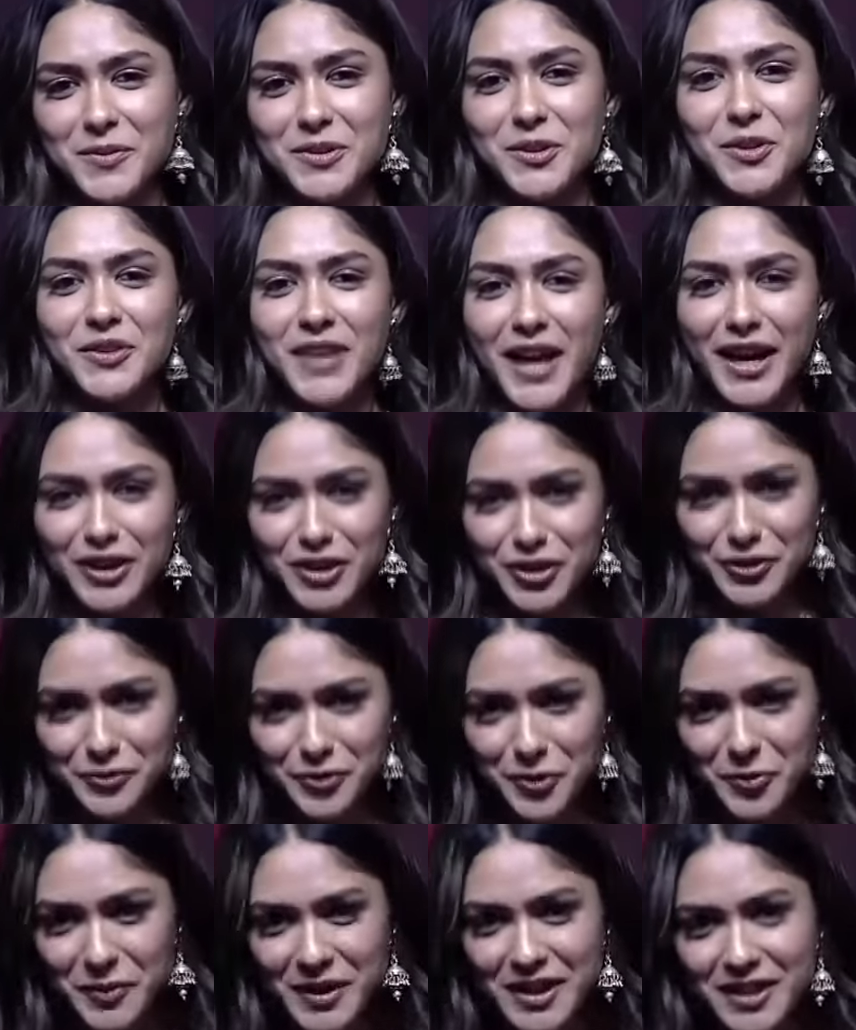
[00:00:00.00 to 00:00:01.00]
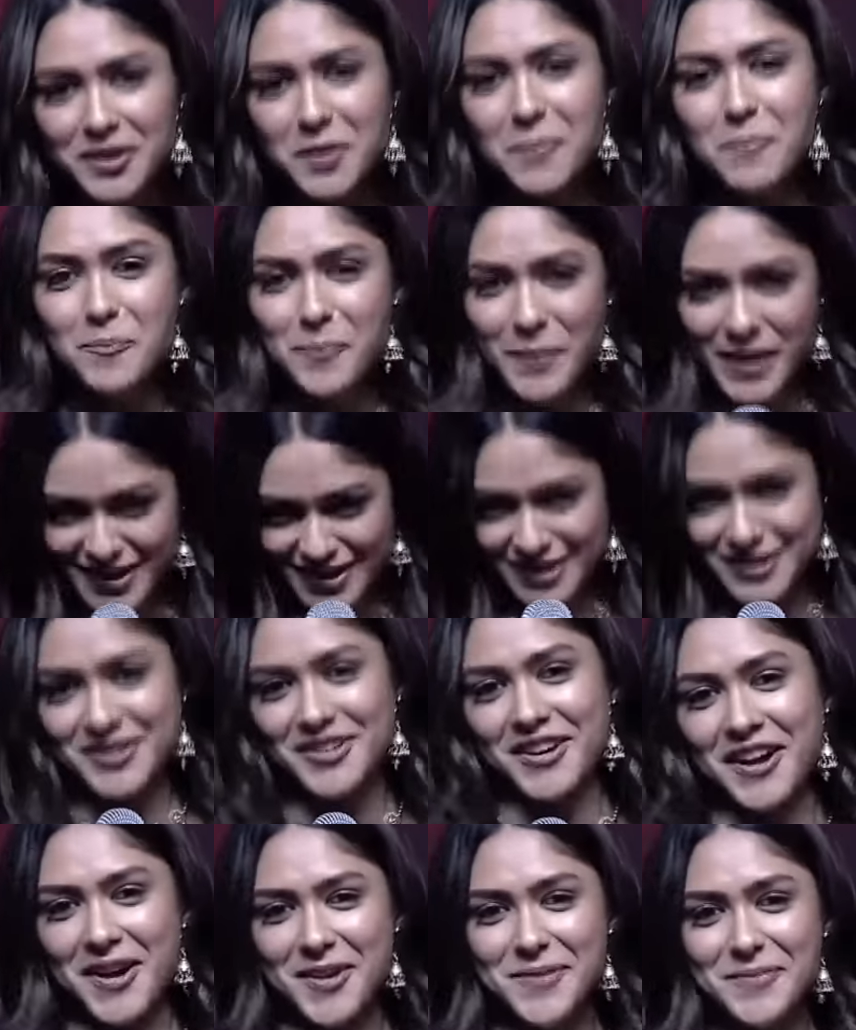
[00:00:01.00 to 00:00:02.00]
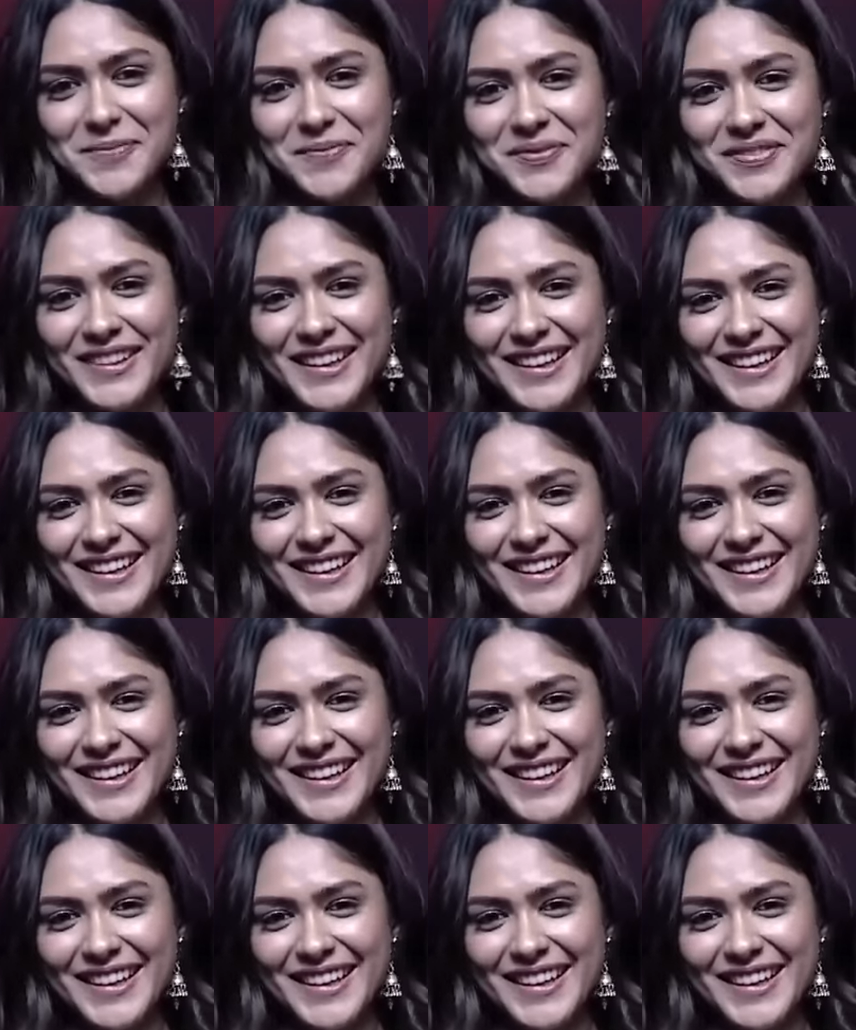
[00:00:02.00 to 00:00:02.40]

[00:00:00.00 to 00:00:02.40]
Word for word: So thank you for being the best Ram.